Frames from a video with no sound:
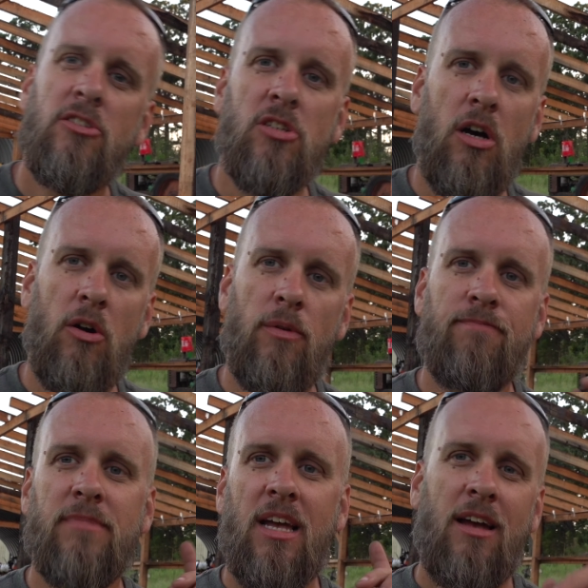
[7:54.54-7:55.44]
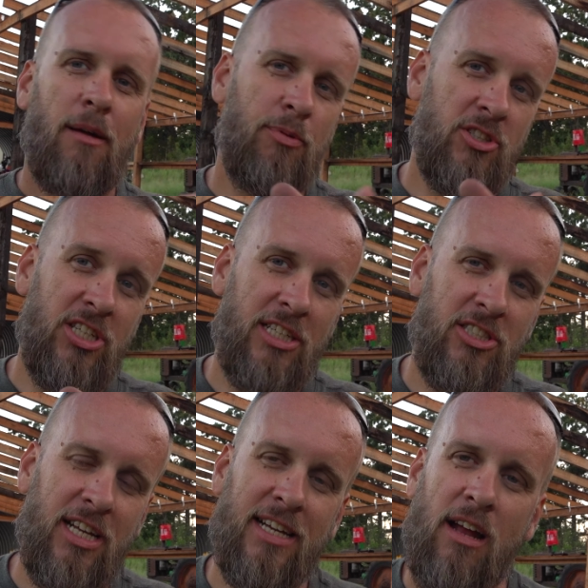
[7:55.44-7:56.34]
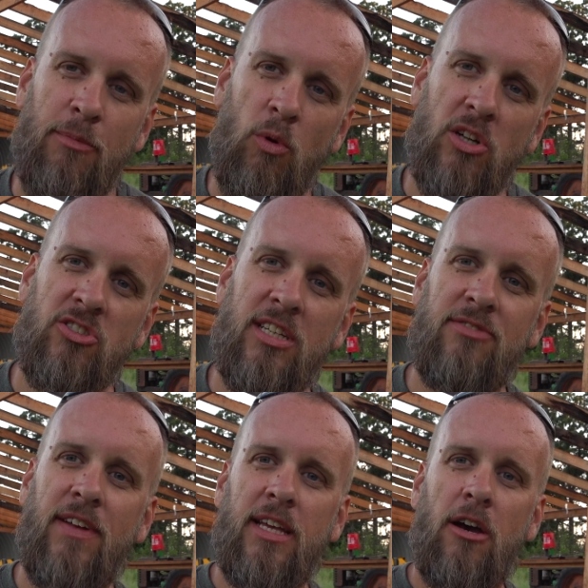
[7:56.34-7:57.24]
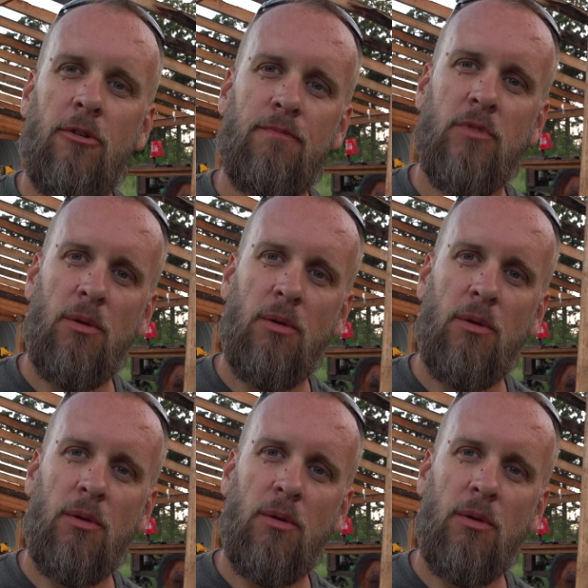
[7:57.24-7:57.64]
So, appreciate you taking time to watch this video.